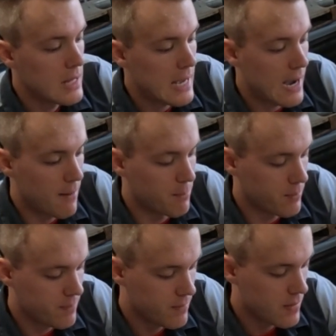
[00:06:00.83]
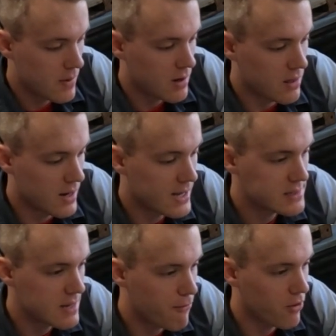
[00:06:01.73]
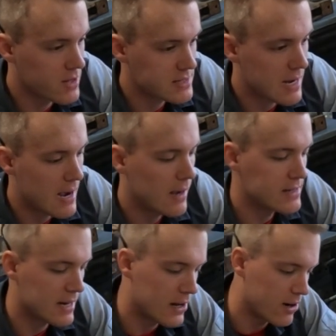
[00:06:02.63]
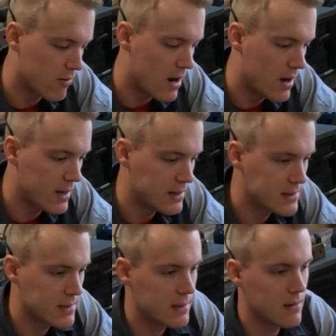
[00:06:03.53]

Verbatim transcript: yeah i'm the next step for this guy is i got to grind